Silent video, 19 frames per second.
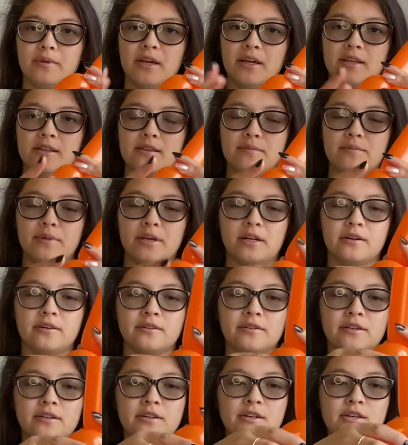in the middle.
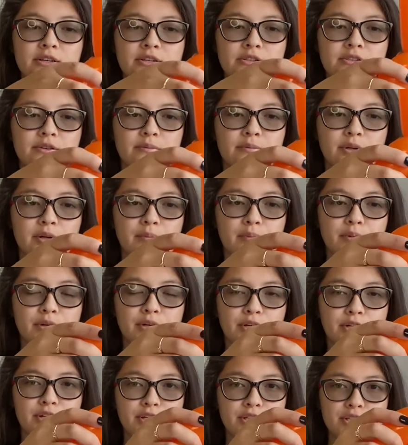So I'm gonna
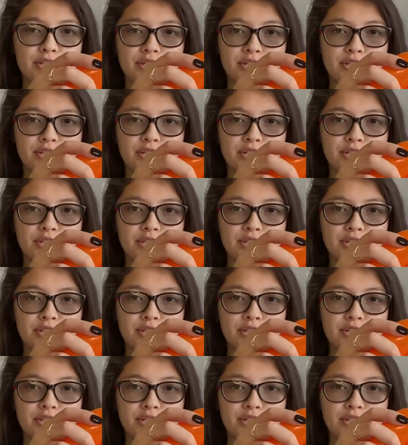push